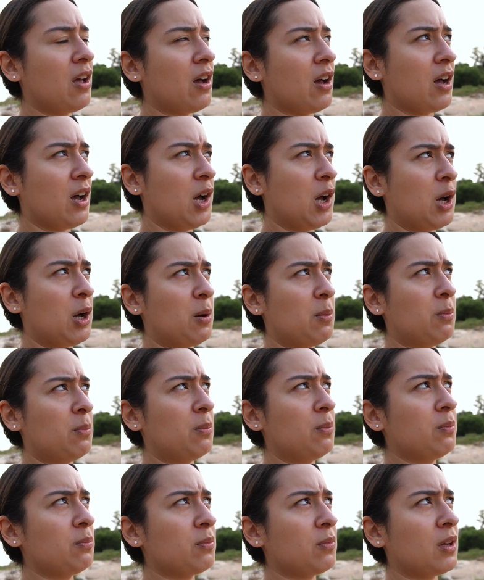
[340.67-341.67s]

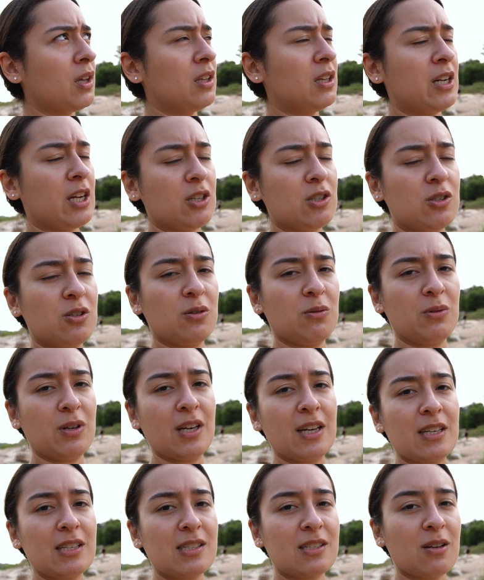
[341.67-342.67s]
in the next 2
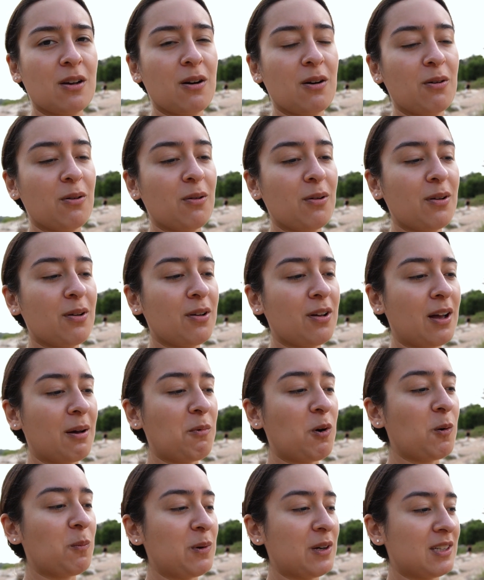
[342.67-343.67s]
weeks, so I'm
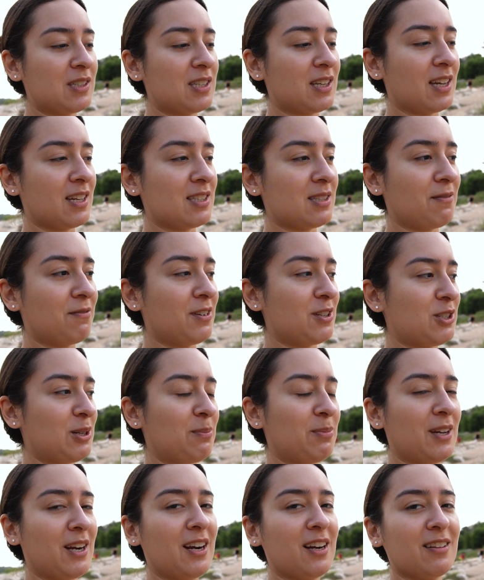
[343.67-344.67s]
hoping to get some fish
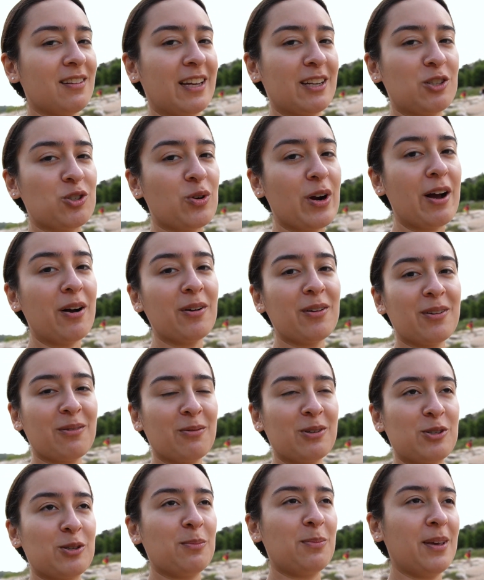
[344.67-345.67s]
up there, like trout,
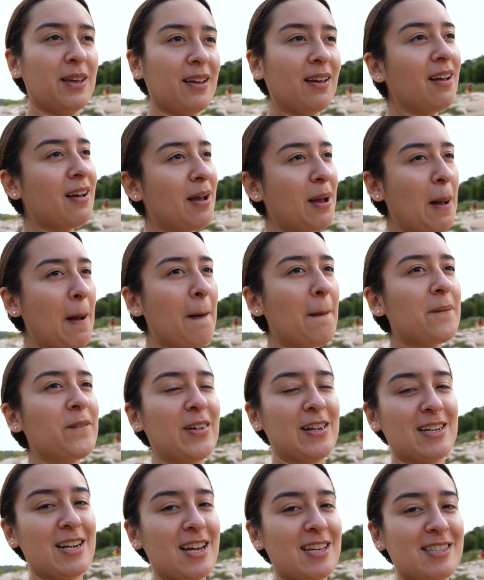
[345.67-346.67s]
which would be
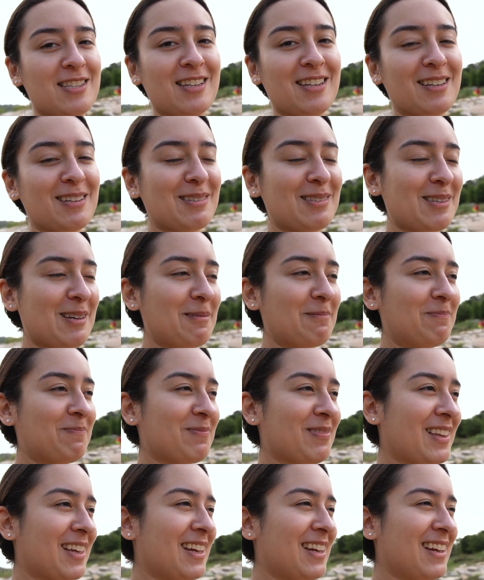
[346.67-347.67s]
fantastic. So,
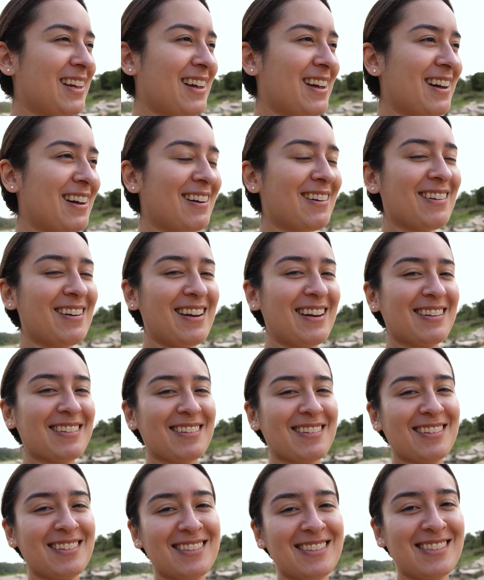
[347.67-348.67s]
all right,
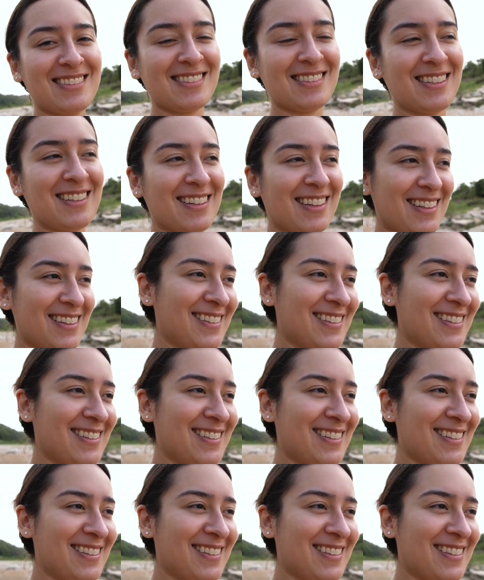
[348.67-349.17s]
see ya.